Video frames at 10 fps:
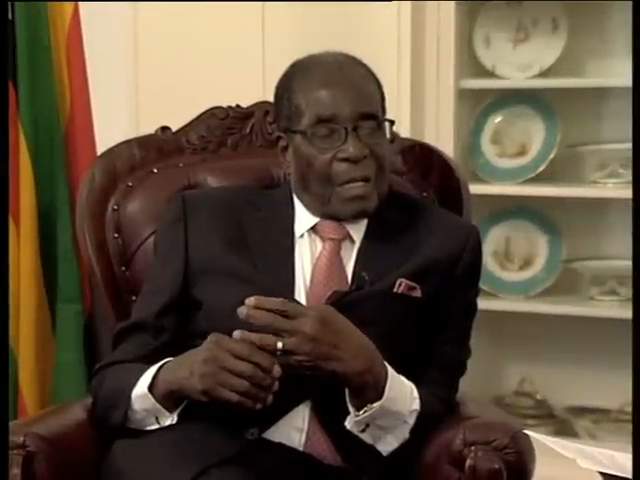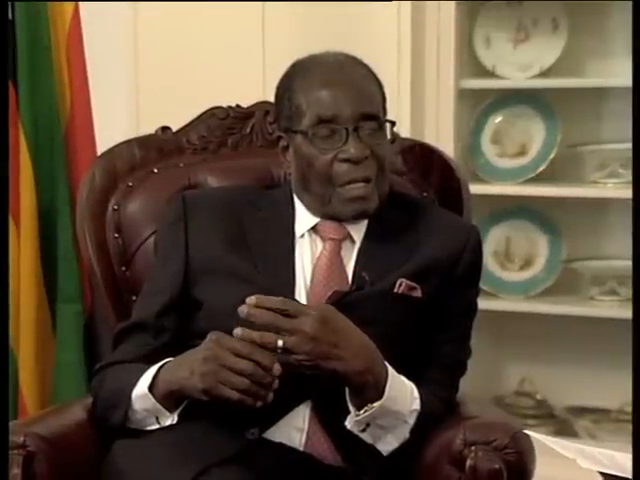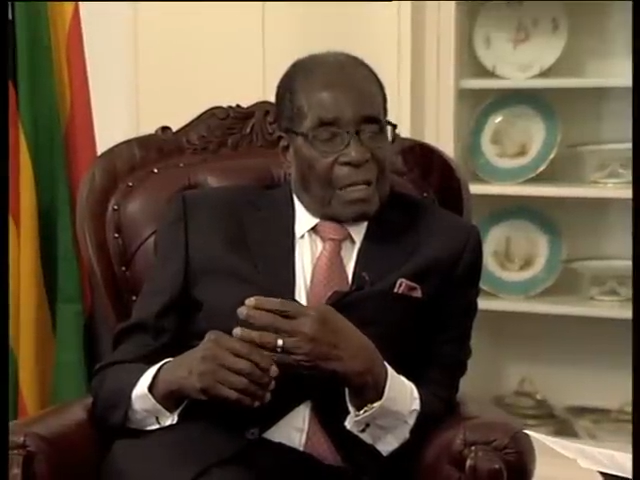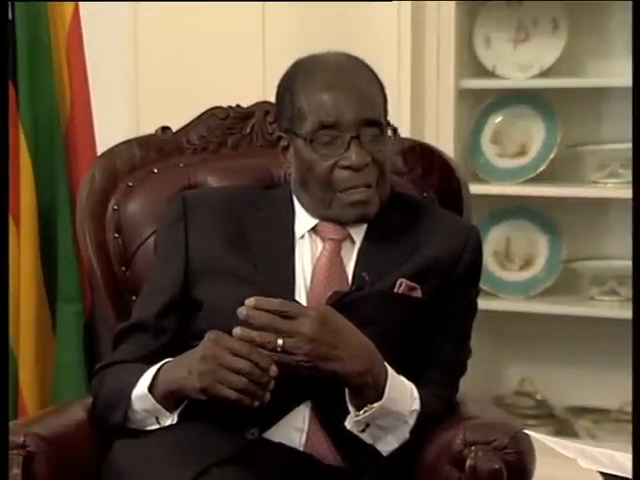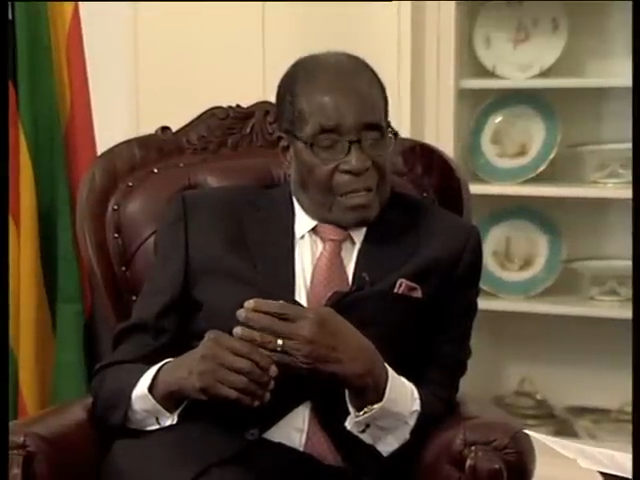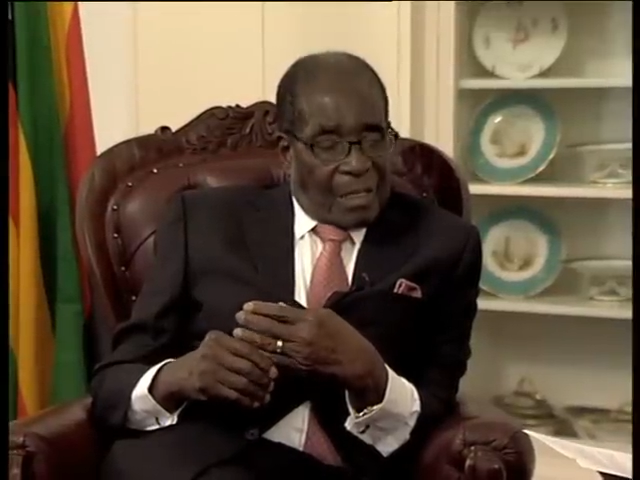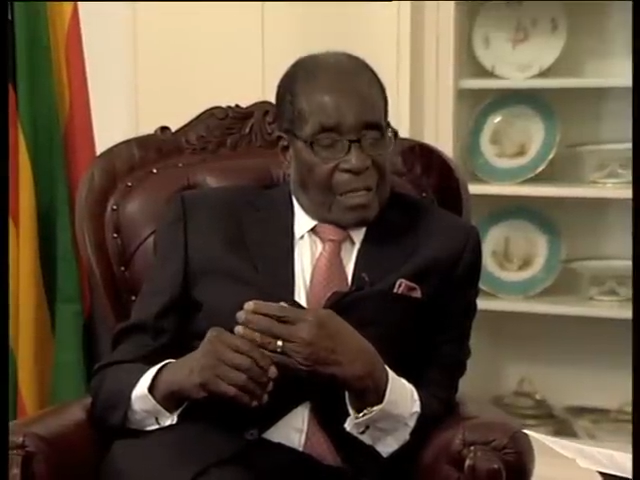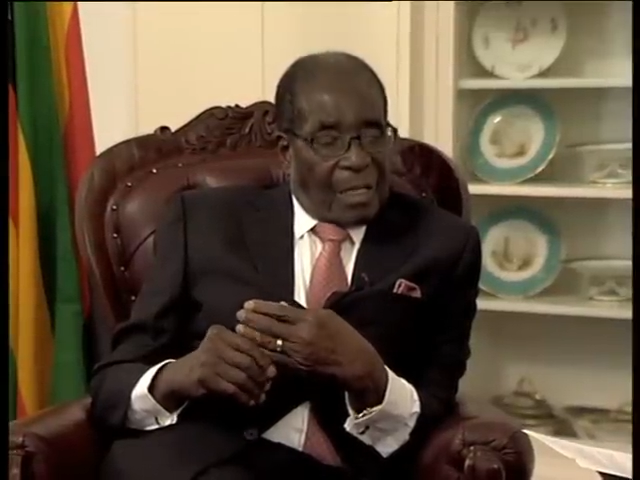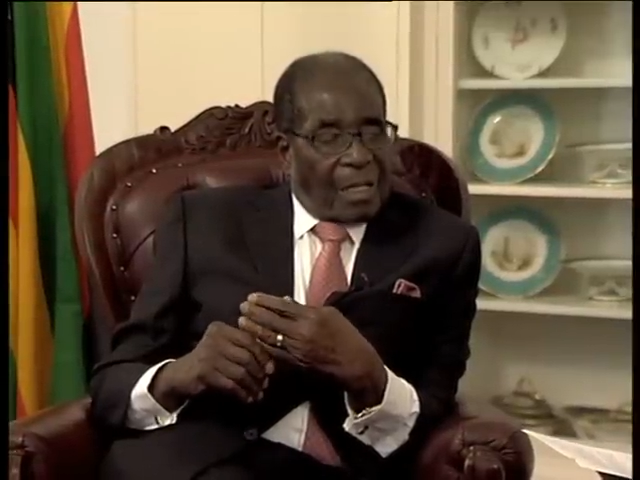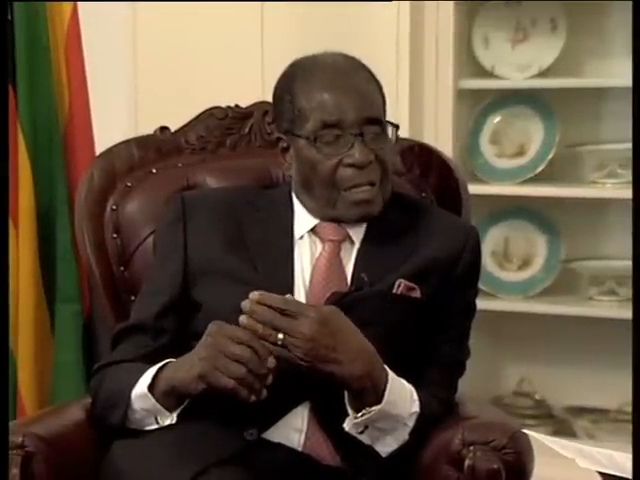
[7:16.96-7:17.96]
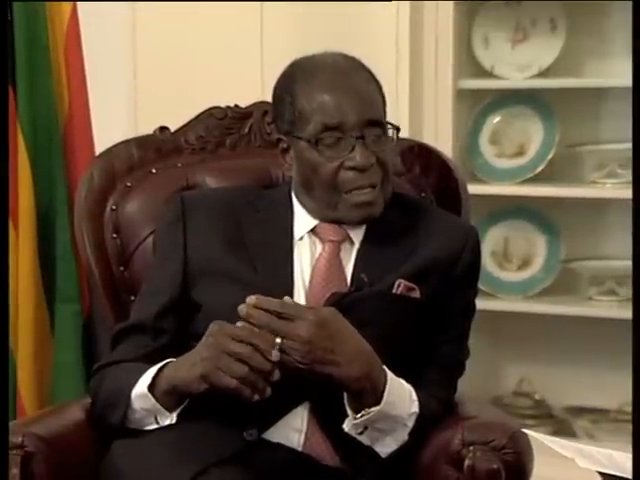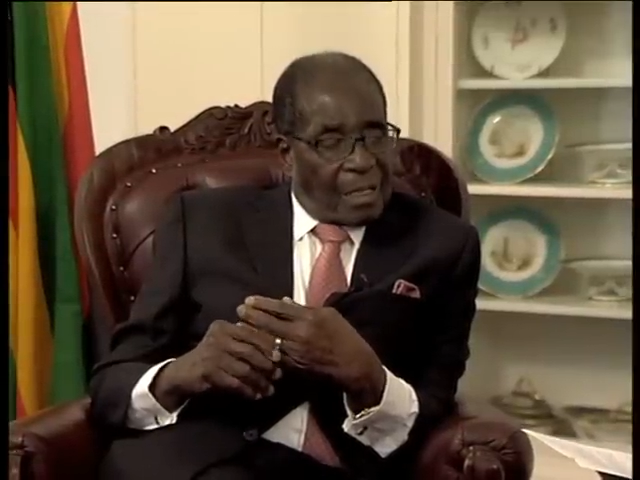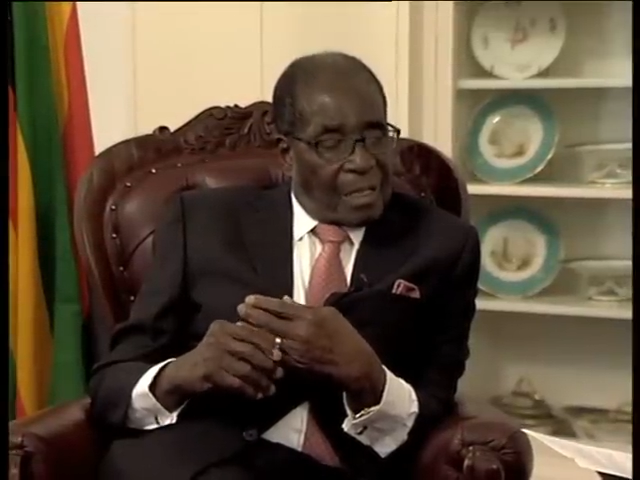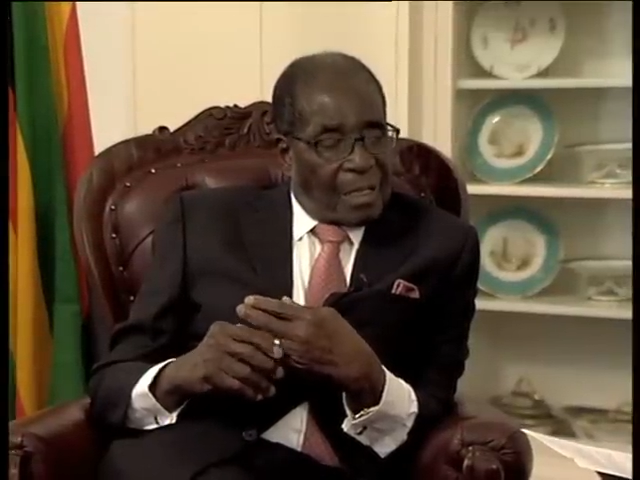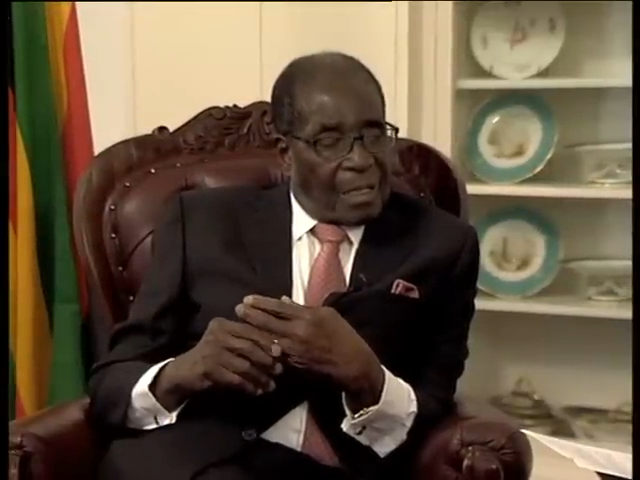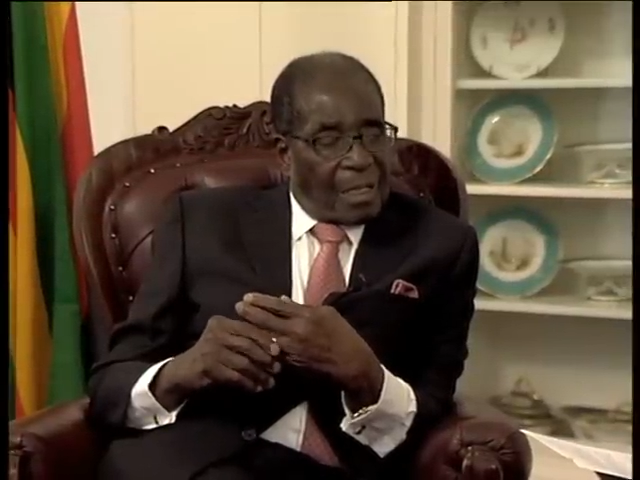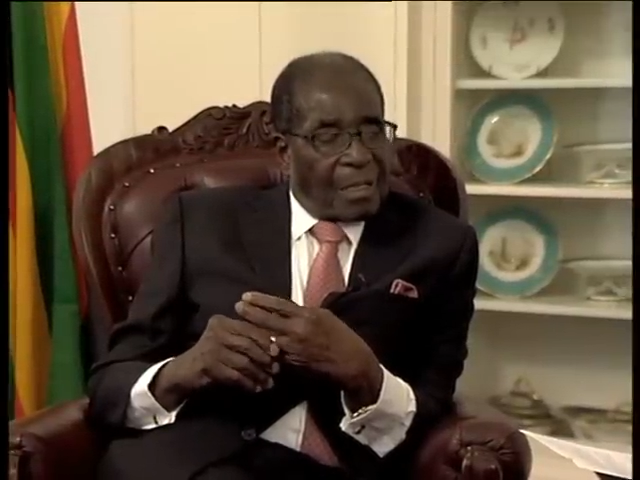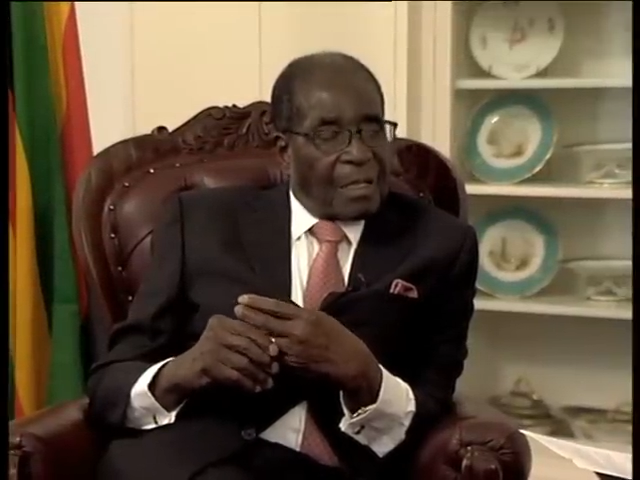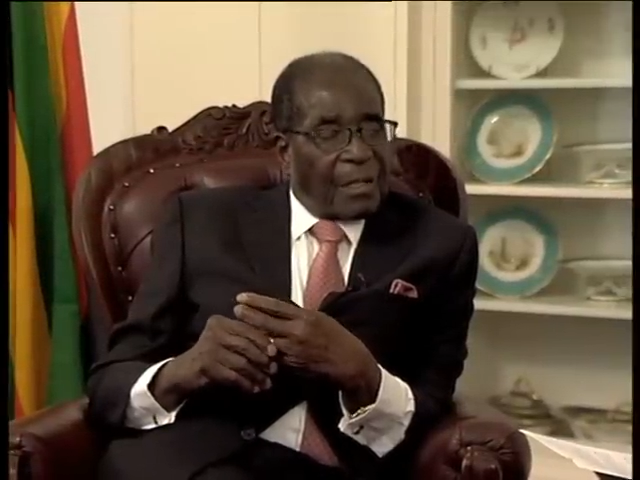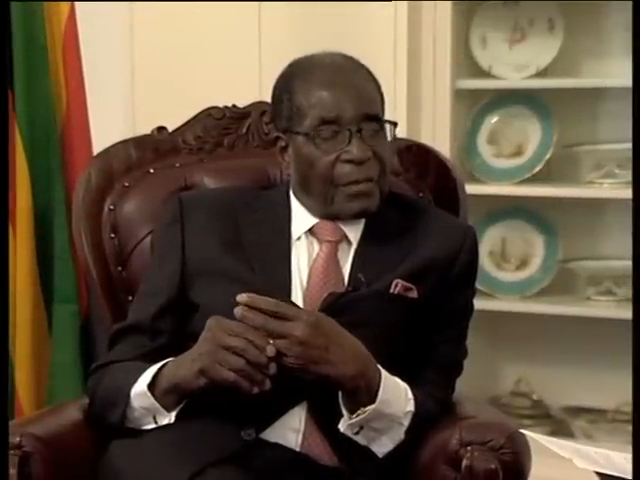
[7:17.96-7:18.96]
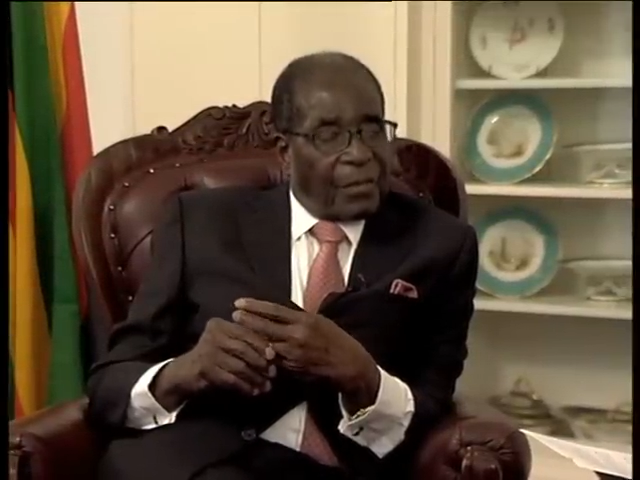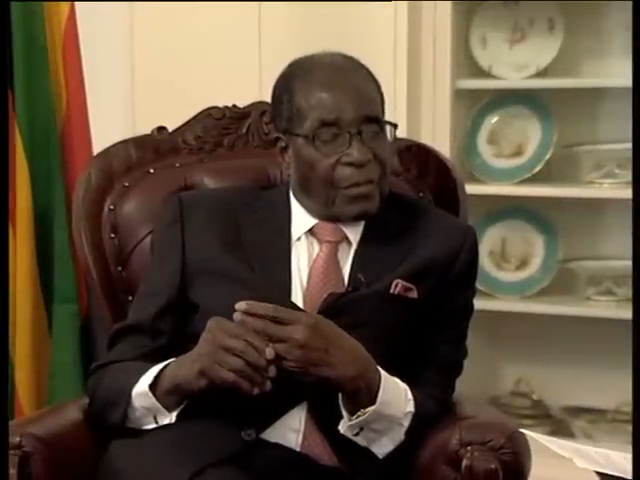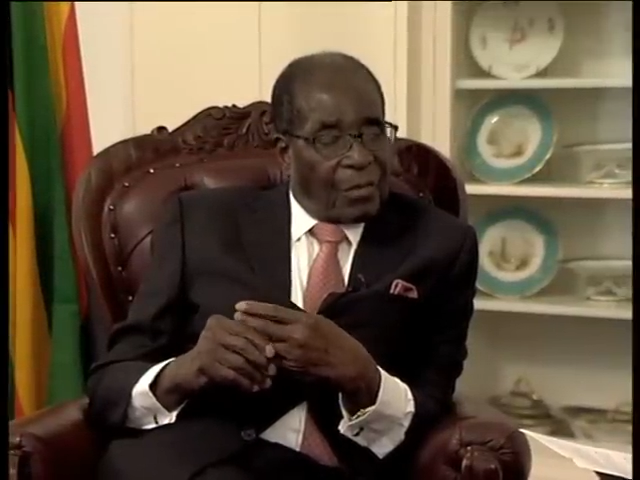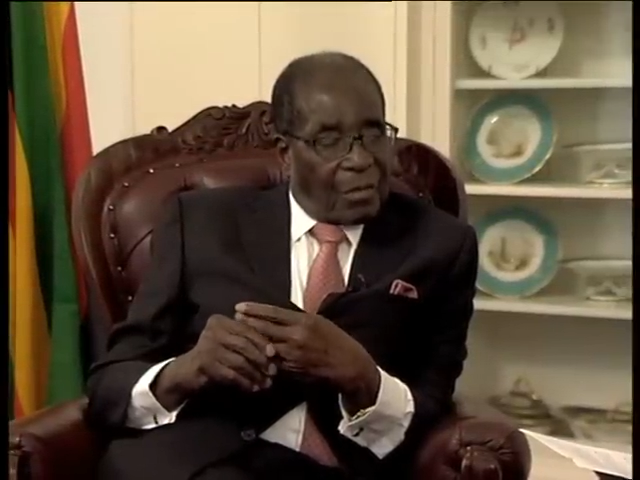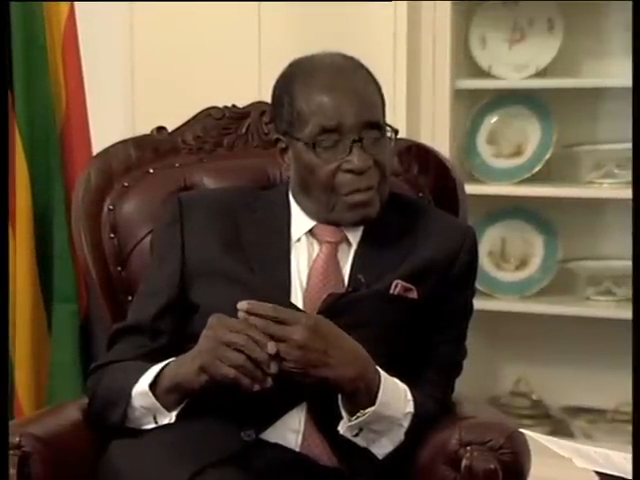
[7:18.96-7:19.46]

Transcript: and therefore